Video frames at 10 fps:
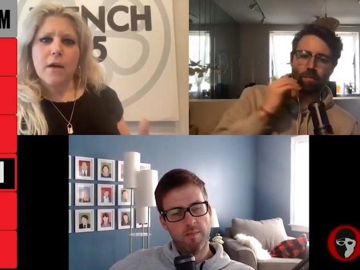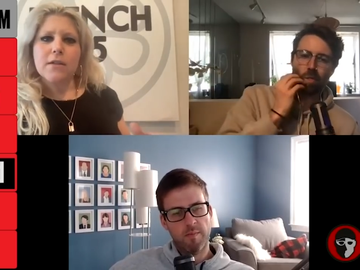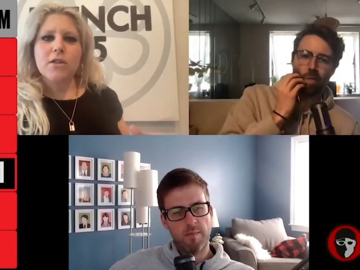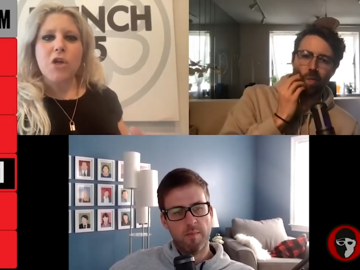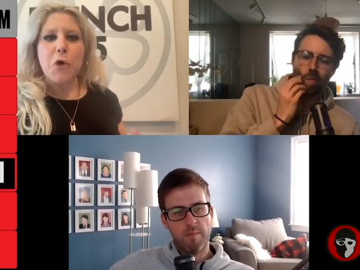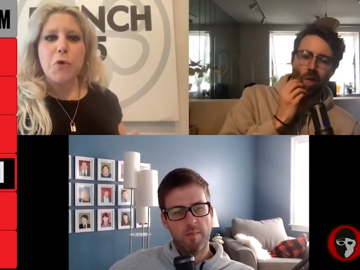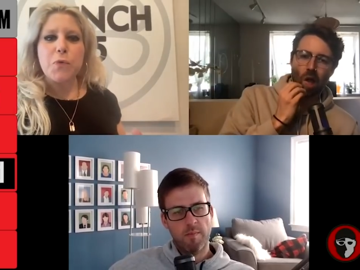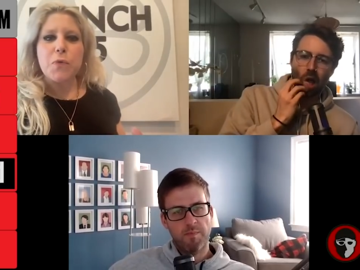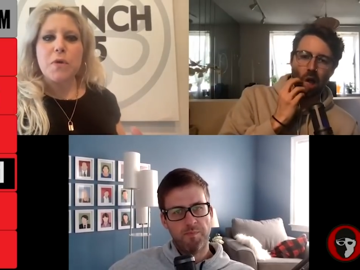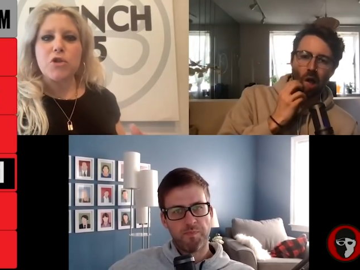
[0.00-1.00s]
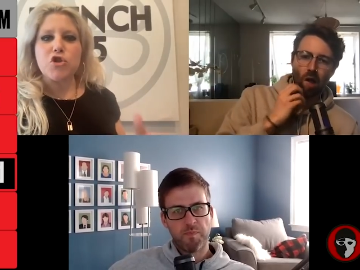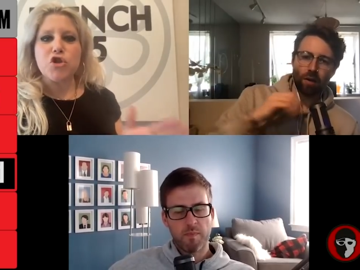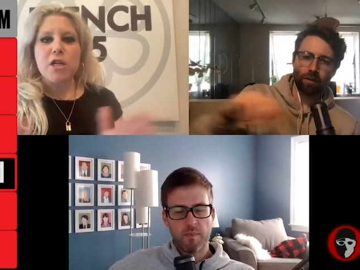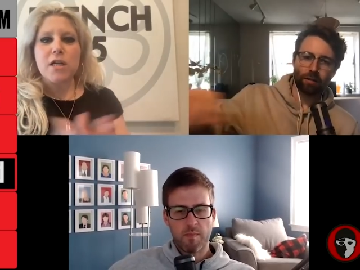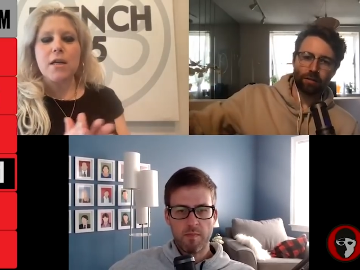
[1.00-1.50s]
Speaker 1: So
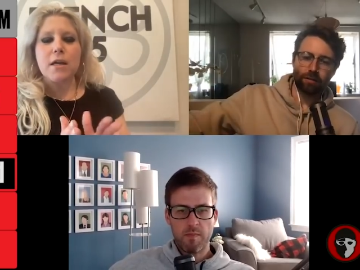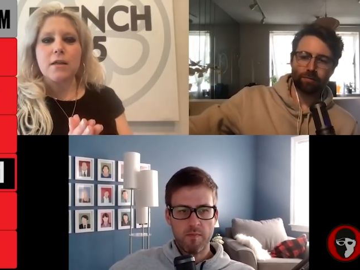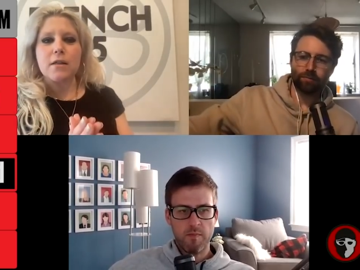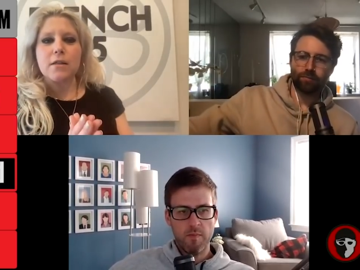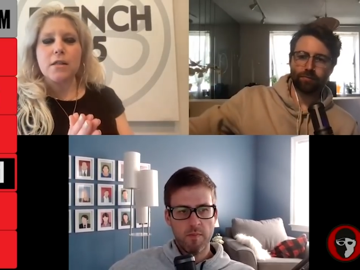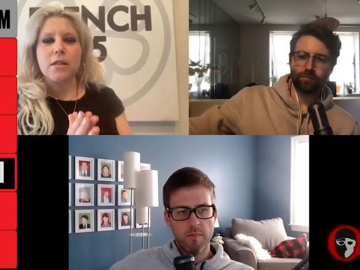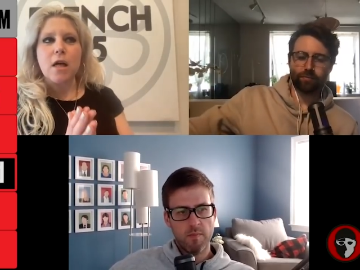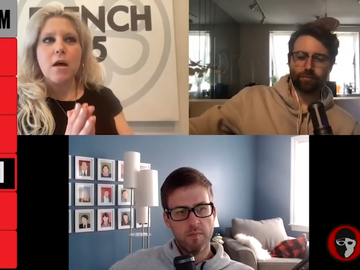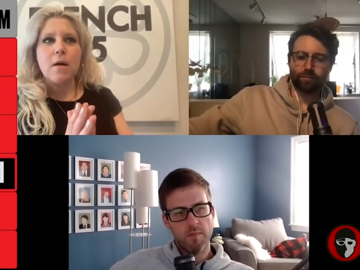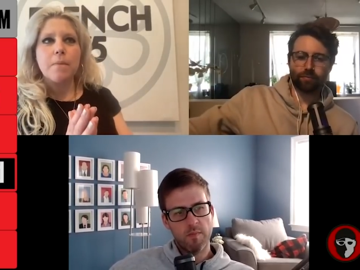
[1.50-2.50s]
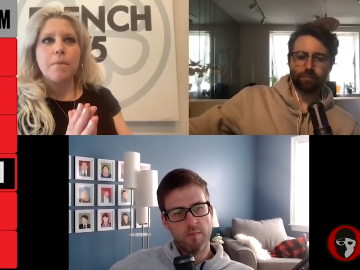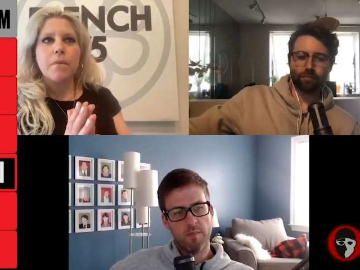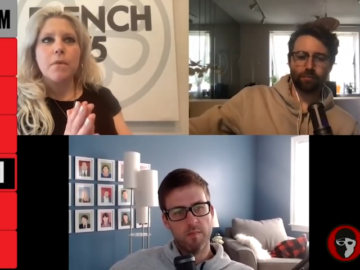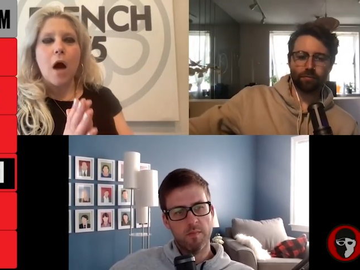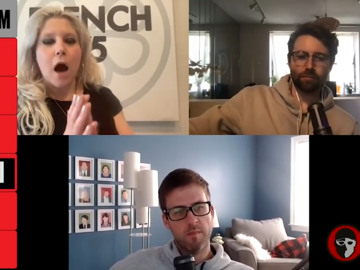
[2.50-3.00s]
she is
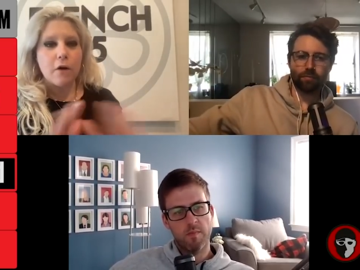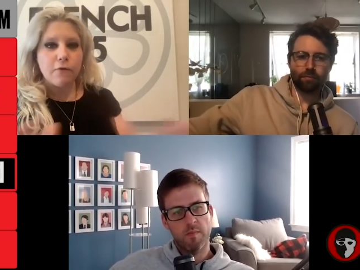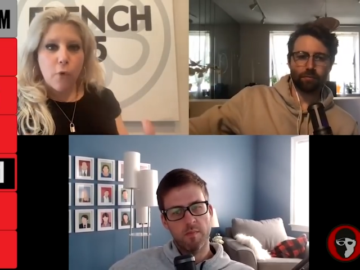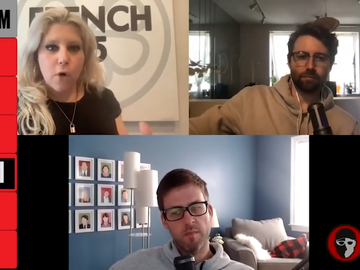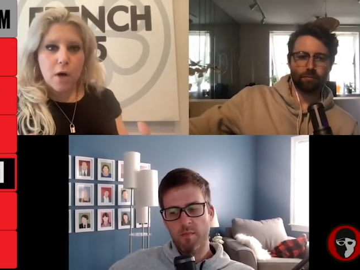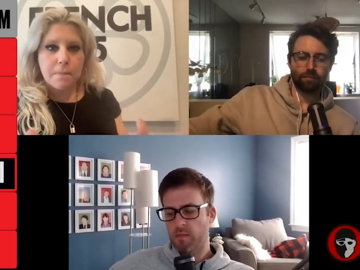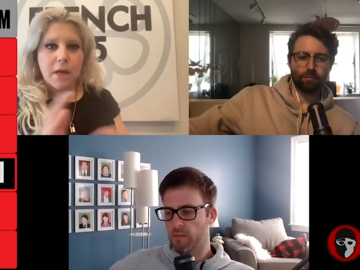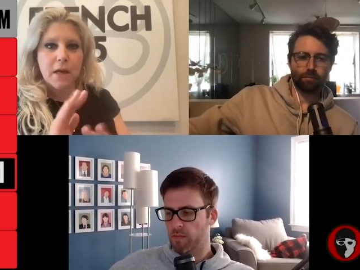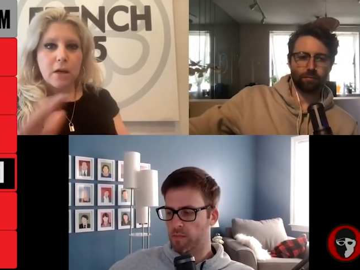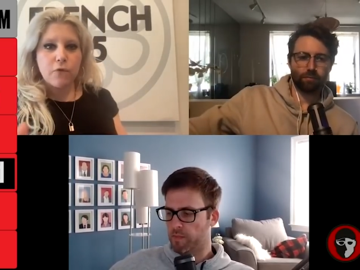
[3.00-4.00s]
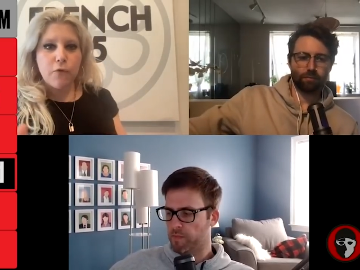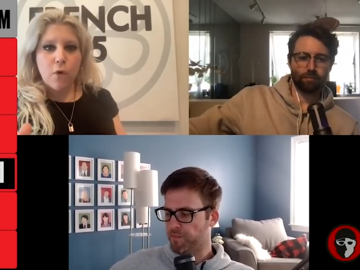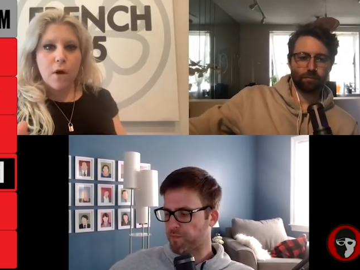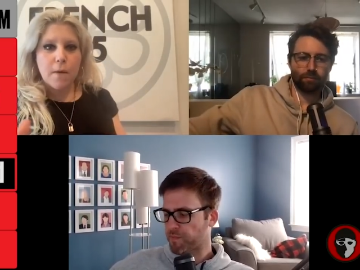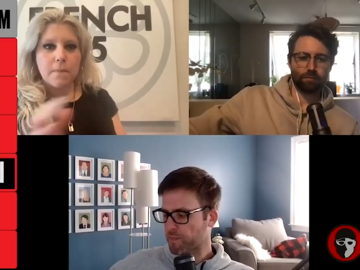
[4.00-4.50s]
on form, in
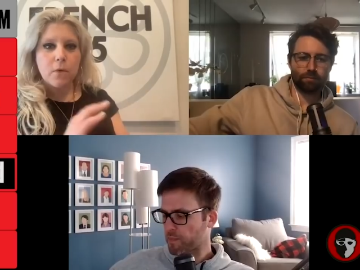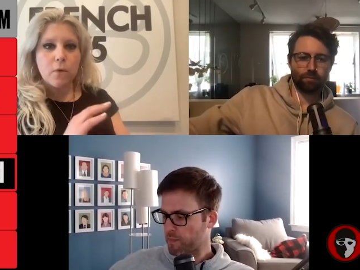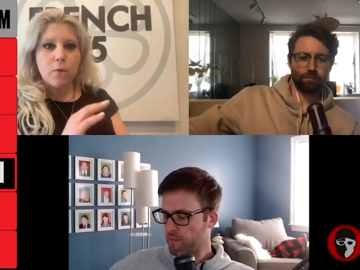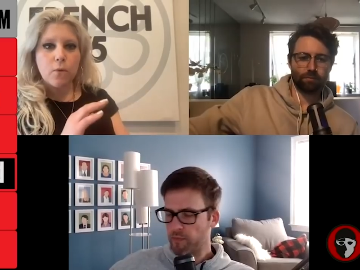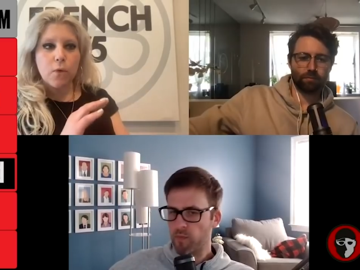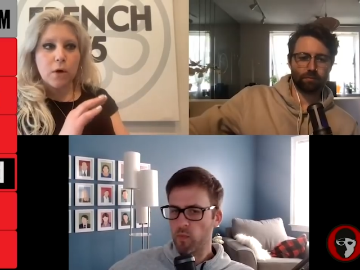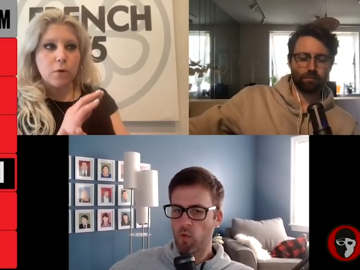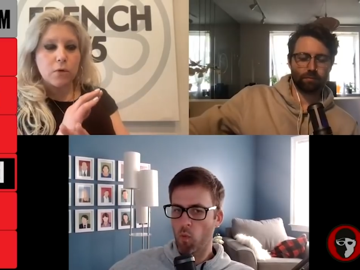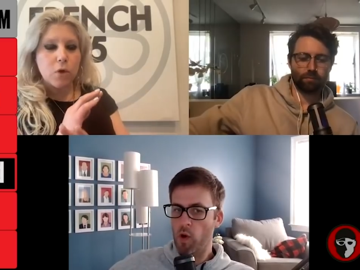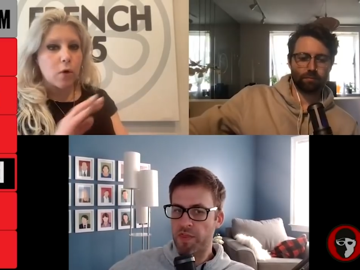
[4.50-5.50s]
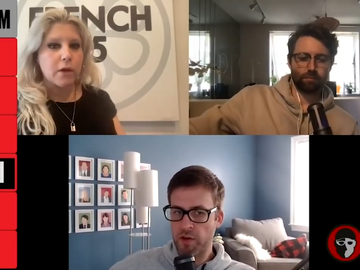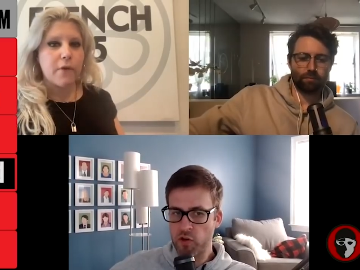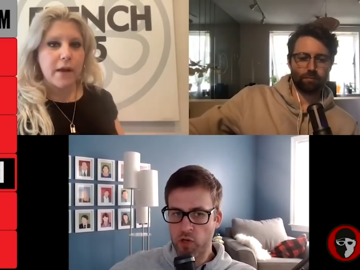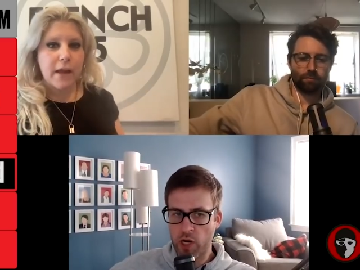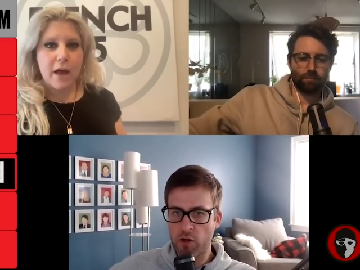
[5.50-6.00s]
form, will
Speaker 2: with totally
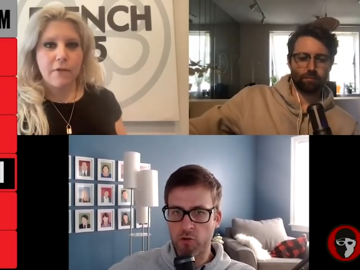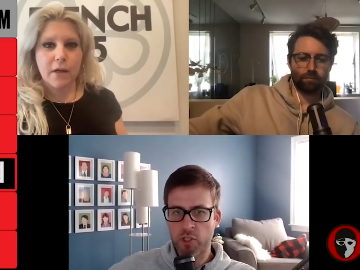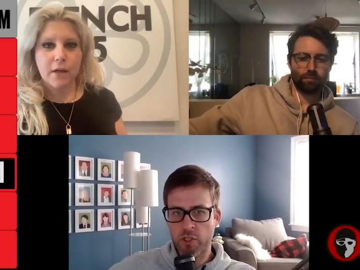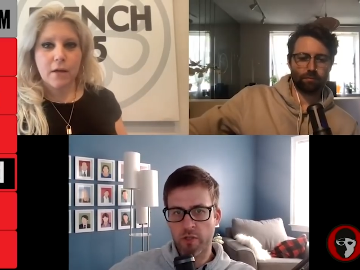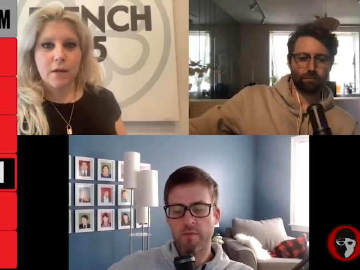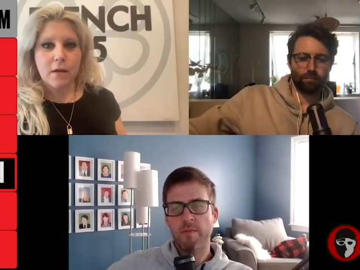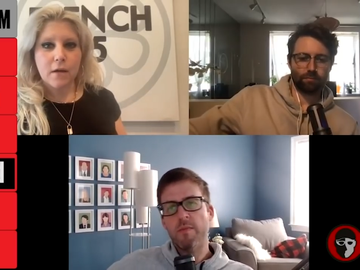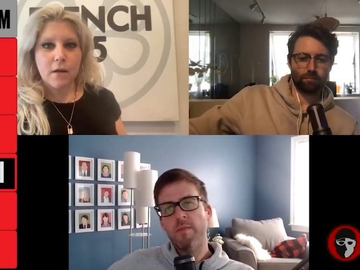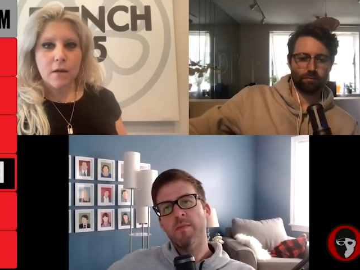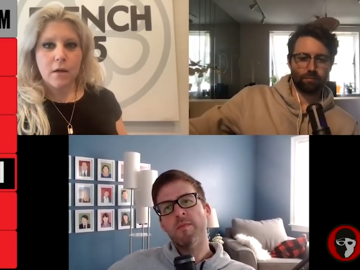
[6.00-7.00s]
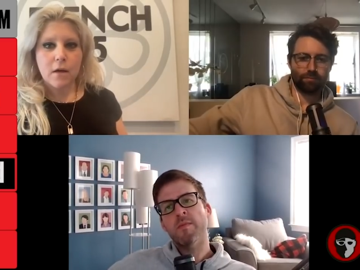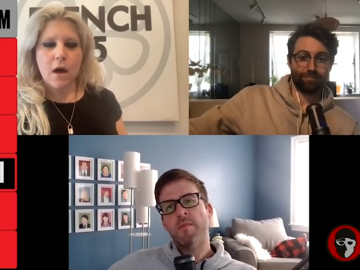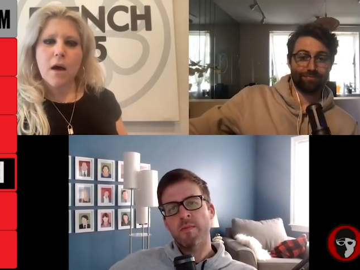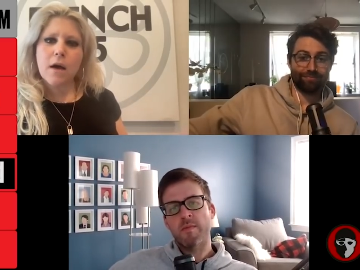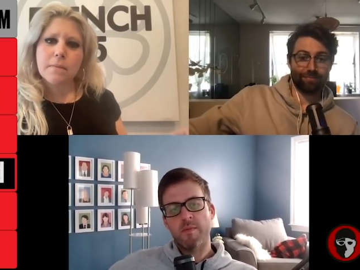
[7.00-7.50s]
wreck coach. Havoc.
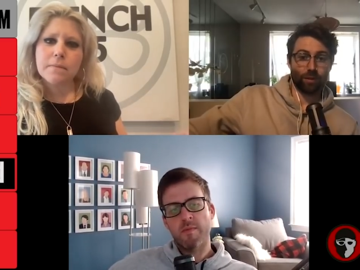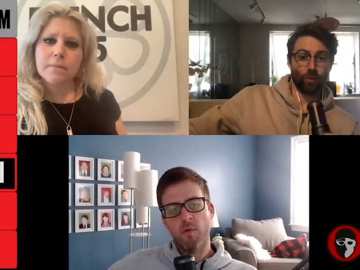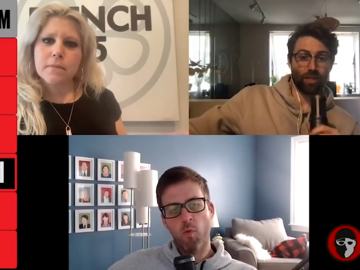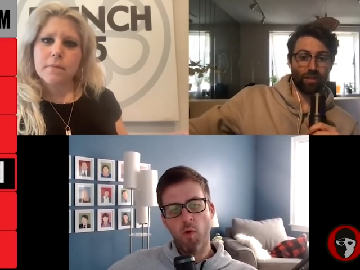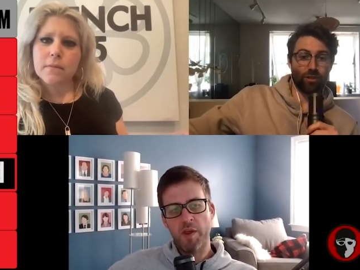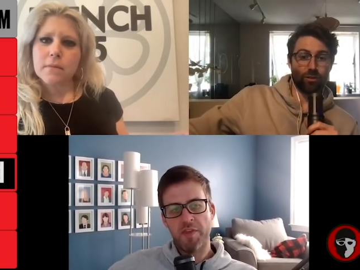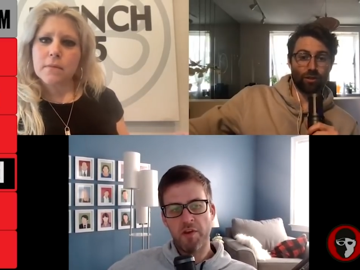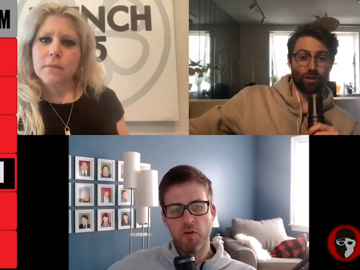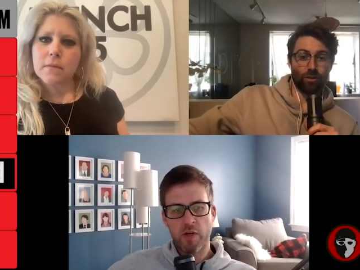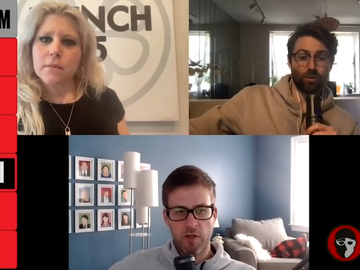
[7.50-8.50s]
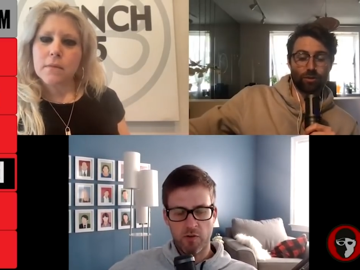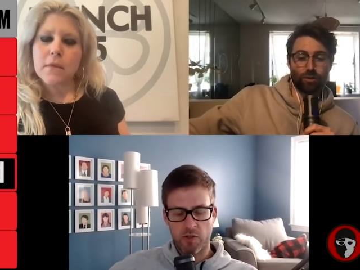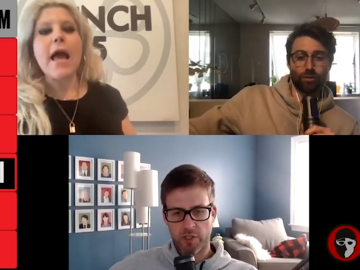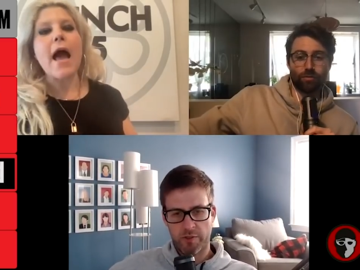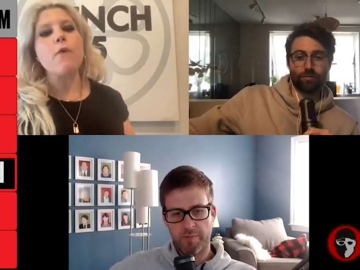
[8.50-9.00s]
Speaker 1: Huh?
Speaker 2: With a new coach.
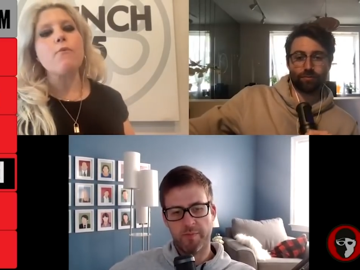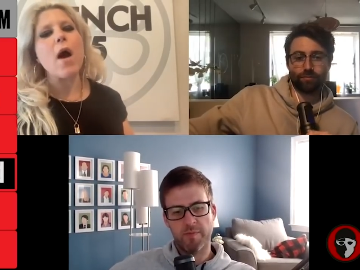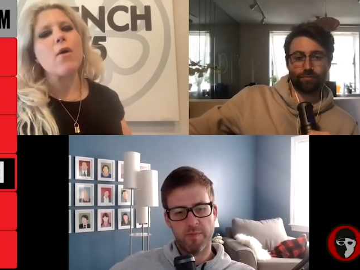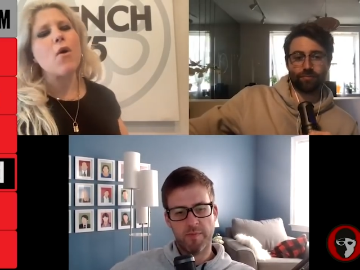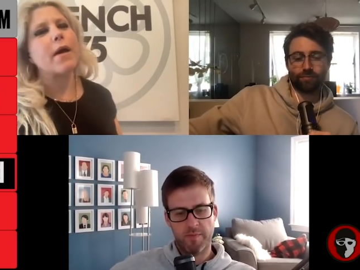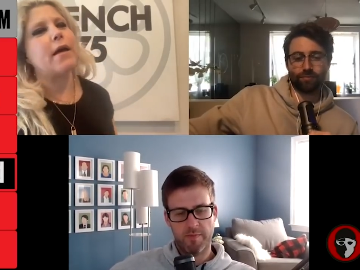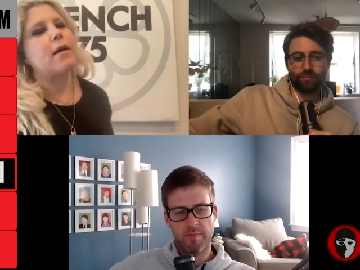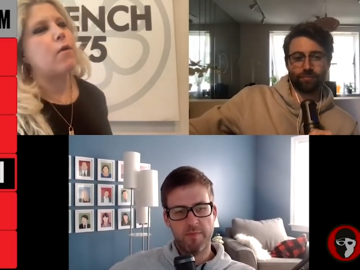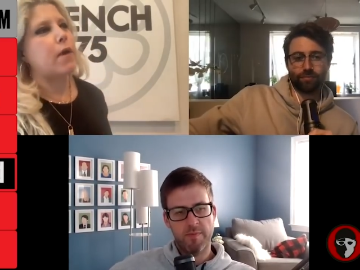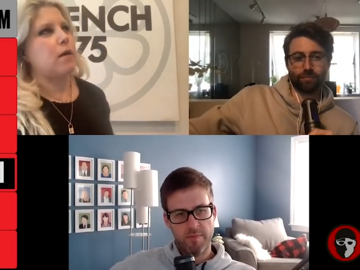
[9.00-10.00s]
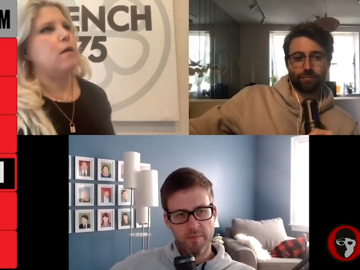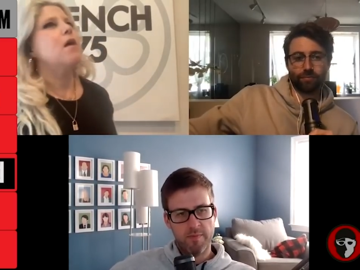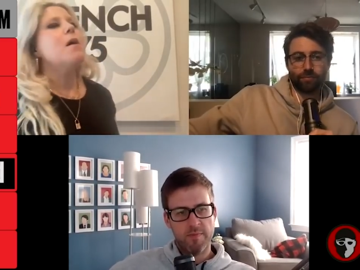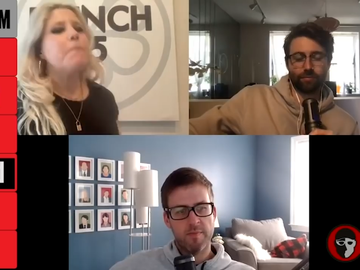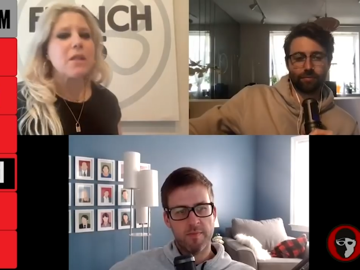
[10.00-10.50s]
coach.
Speaker 1: Yeah, well, okay, okay.
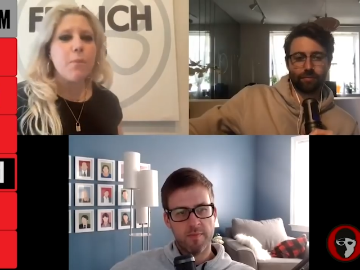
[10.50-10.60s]
But